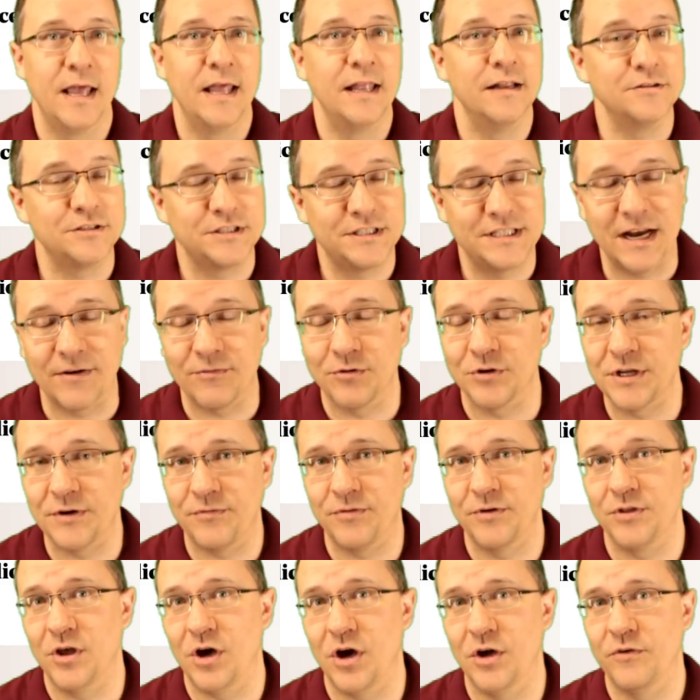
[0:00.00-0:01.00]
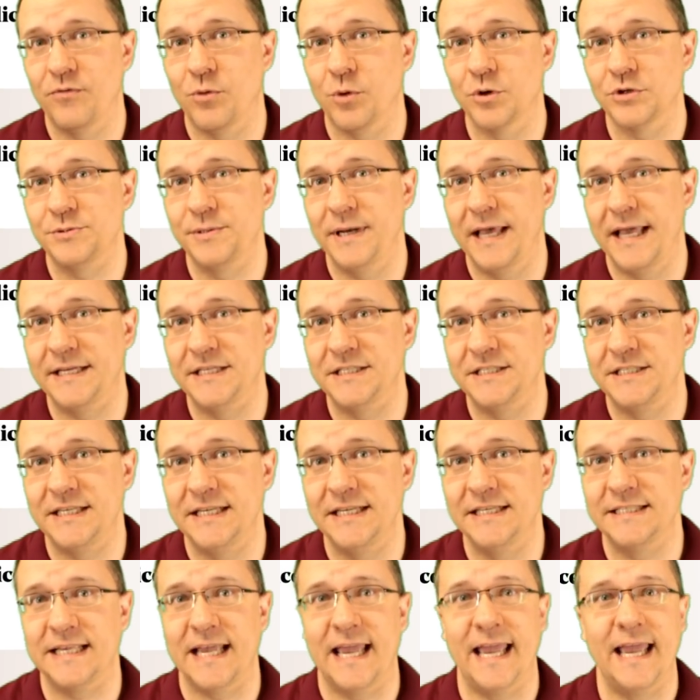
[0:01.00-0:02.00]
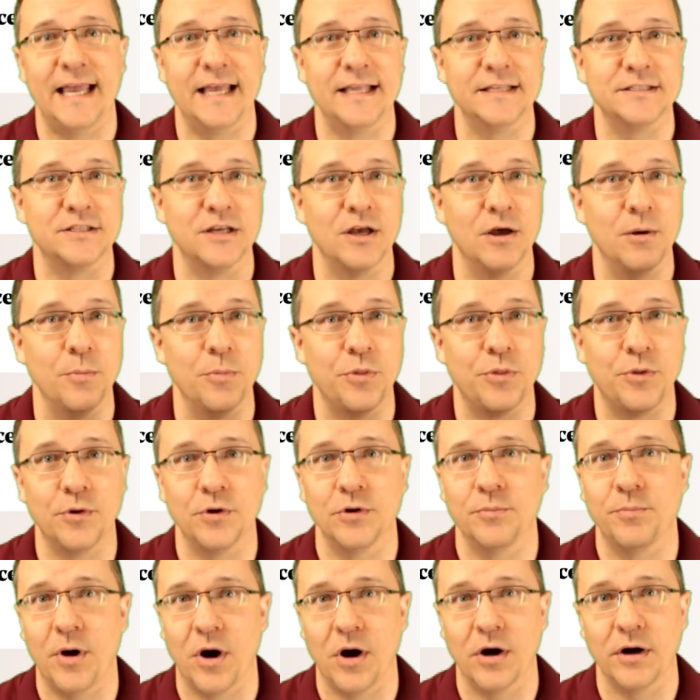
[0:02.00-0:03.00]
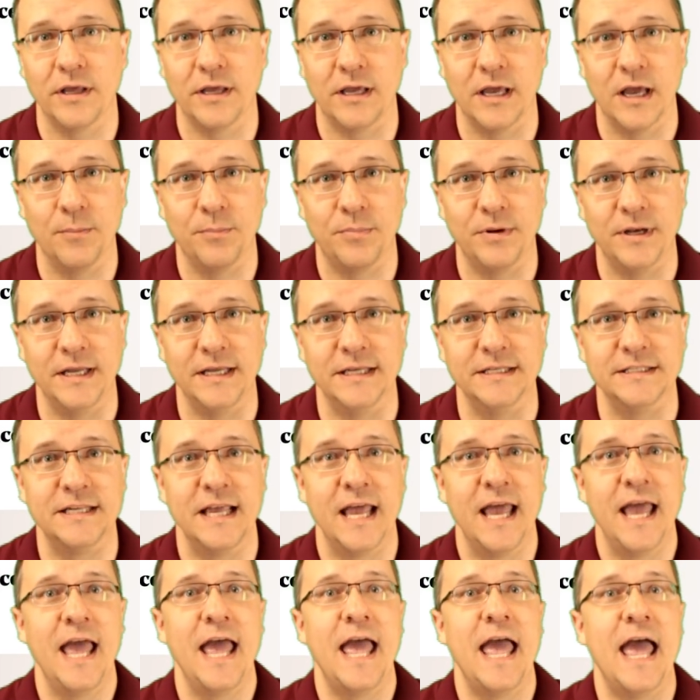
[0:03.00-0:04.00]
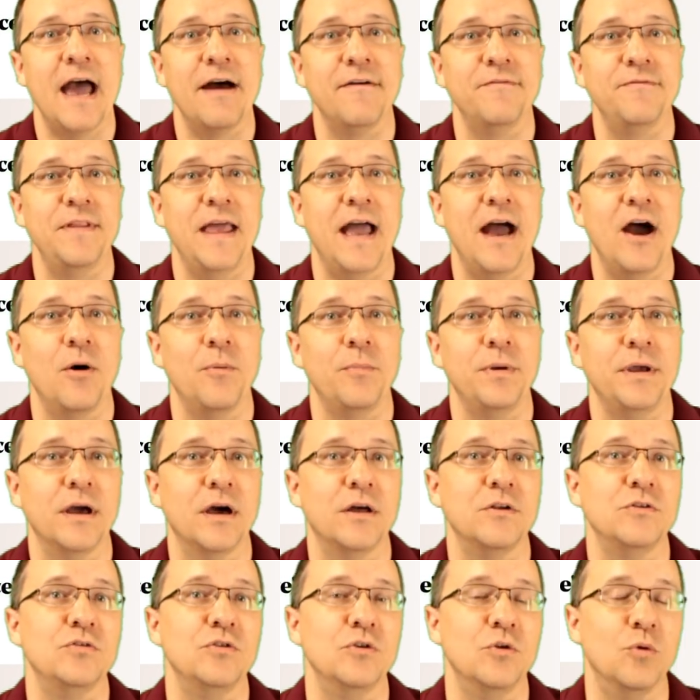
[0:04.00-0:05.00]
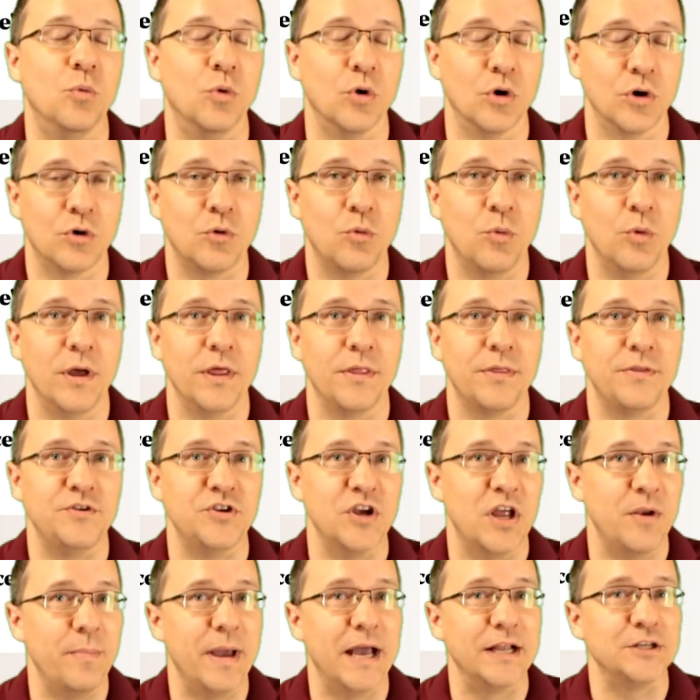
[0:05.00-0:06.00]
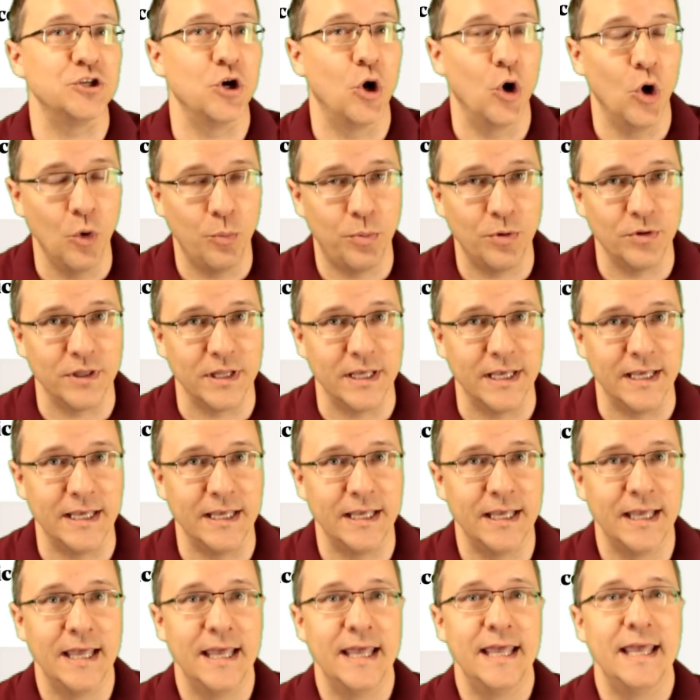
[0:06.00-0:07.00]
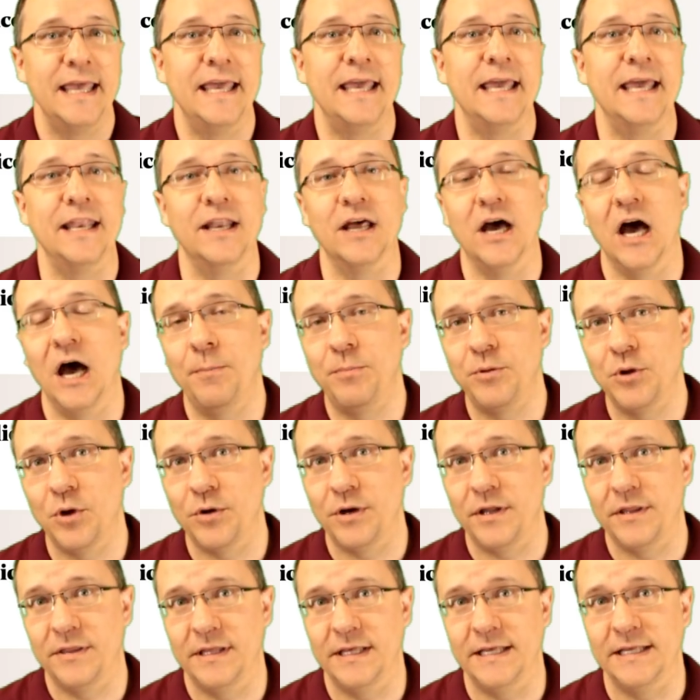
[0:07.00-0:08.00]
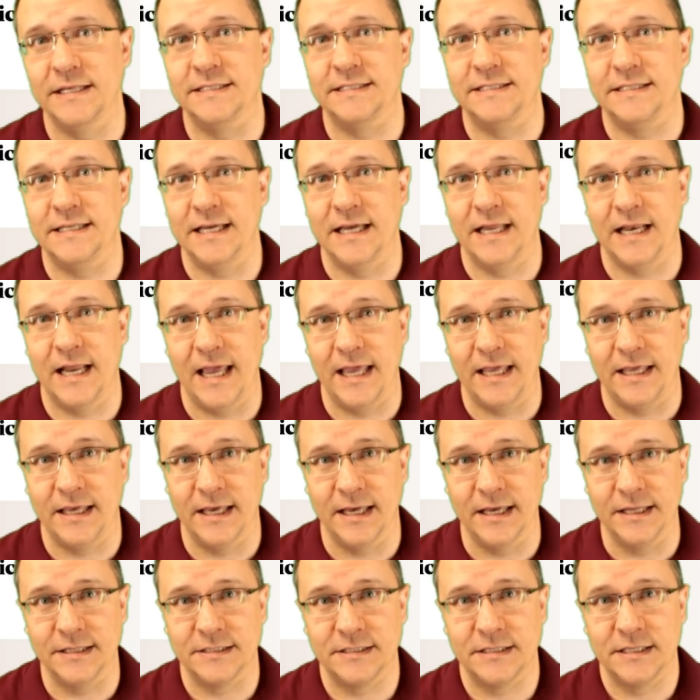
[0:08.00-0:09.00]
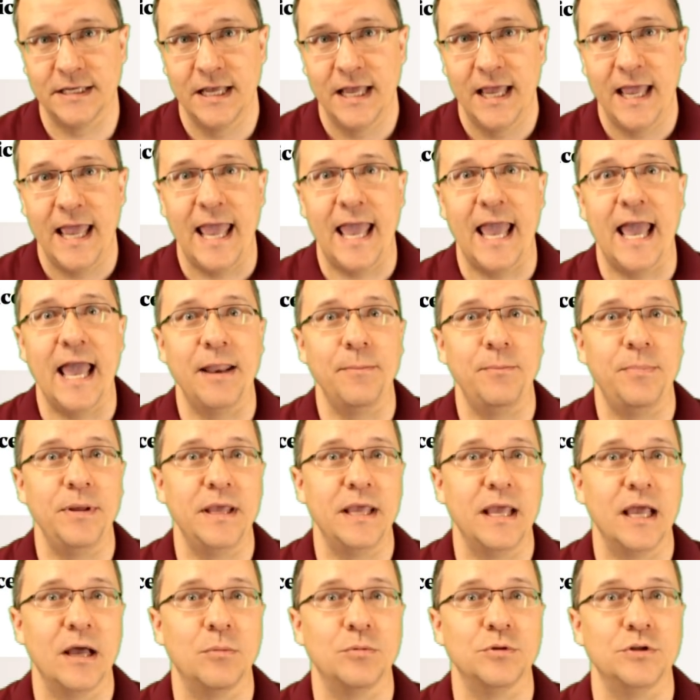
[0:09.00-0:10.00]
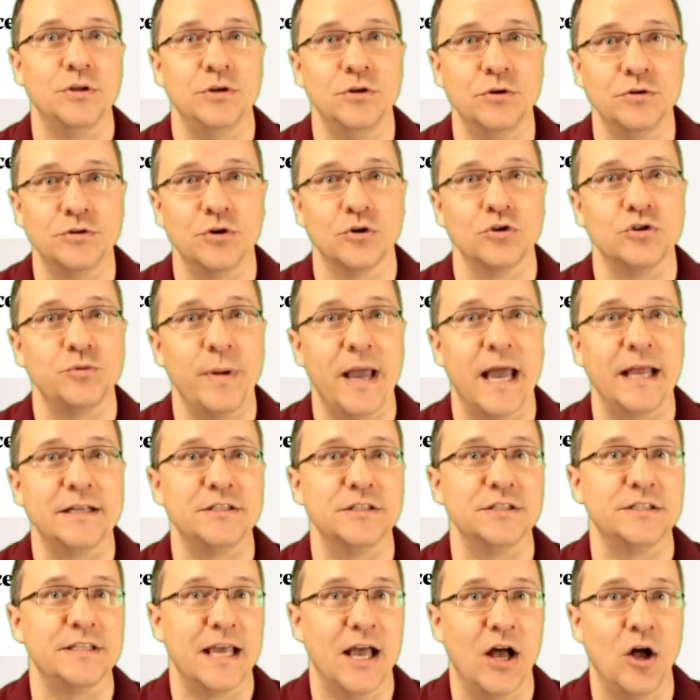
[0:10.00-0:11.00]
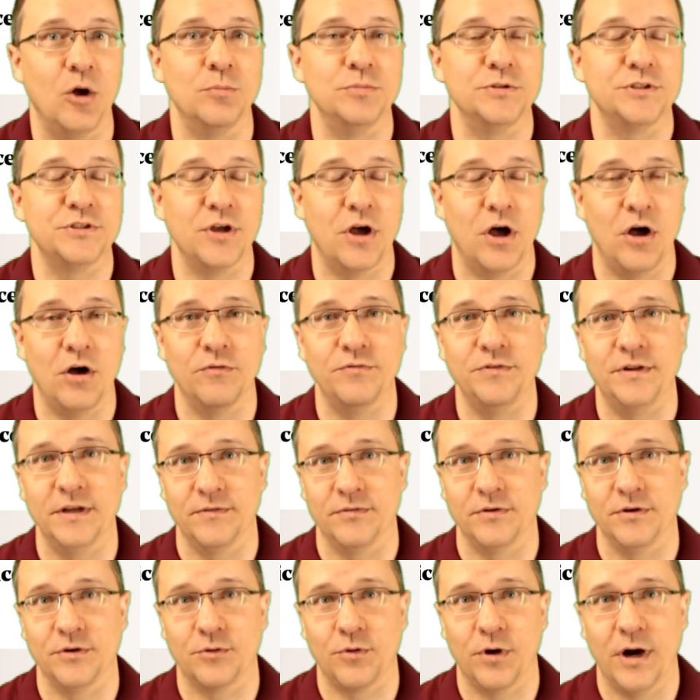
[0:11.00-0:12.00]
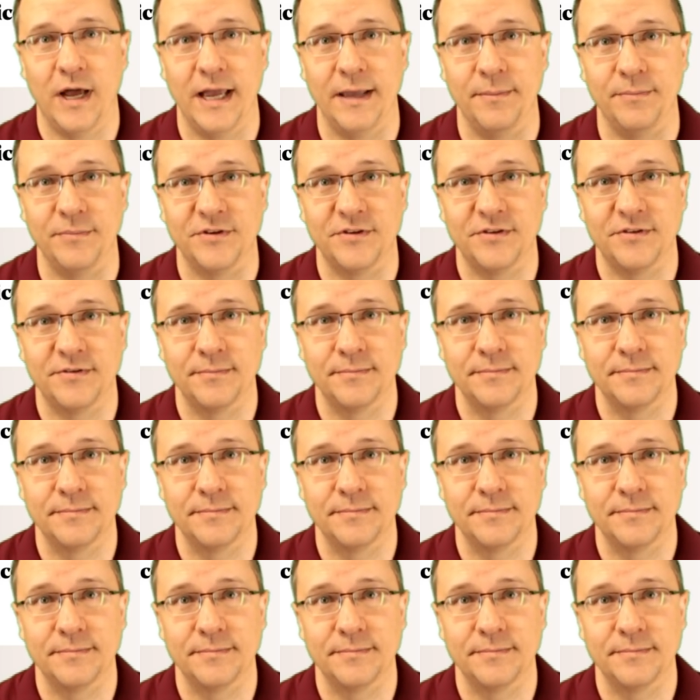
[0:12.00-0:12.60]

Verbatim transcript: Now, several different law enforcement agencies and some third party companies have now begun to work with GEDmatch openly in uploading these DNA kits and being able to use those matches to help solve different crimes.